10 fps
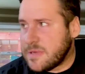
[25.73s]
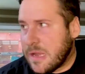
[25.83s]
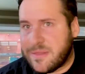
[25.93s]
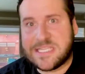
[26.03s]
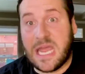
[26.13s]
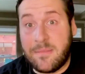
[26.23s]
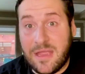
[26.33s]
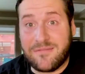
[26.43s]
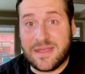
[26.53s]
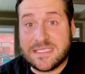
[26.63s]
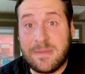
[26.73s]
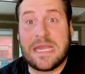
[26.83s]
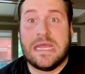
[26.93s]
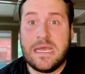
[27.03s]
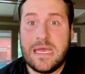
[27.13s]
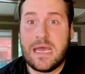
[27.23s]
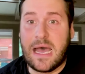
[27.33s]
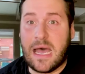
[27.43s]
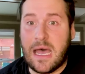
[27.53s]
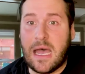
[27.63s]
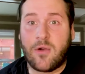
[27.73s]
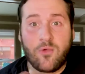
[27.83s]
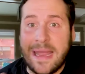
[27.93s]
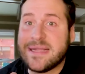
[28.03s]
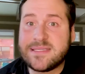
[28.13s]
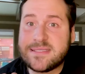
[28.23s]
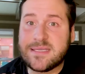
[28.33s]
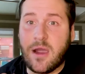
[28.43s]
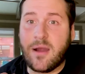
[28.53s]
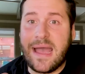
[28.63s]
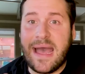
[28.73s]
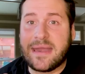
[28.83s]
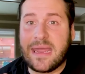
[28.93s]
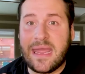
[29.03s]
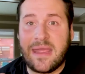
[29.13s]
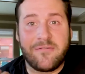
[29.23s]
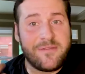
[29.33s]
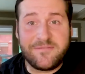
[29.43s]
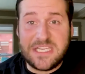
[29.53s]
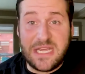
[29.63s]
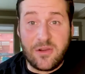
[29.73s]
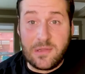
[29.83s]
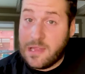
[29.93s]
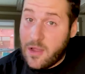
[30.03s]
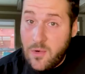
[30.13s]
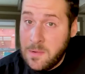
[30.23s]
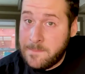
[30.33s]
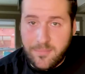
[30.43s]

you know, the timing of things, but Uh, rates are at a fifty-year low.